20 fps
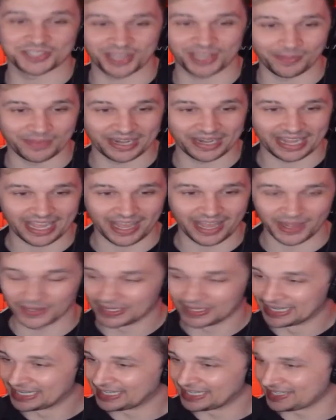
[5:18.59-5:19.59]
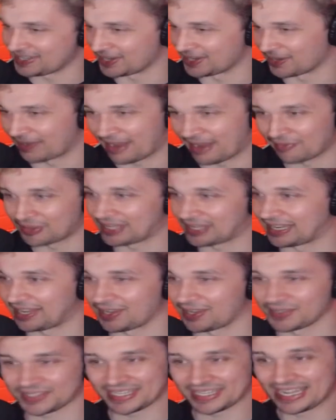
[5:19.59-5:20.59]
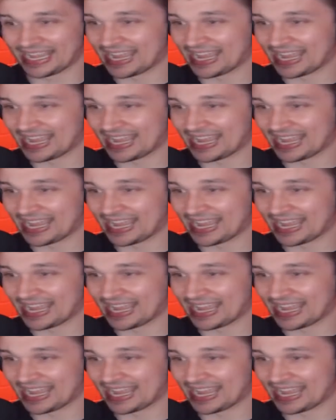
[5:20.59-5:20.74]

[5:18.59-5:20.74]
coming out, you know, everything else.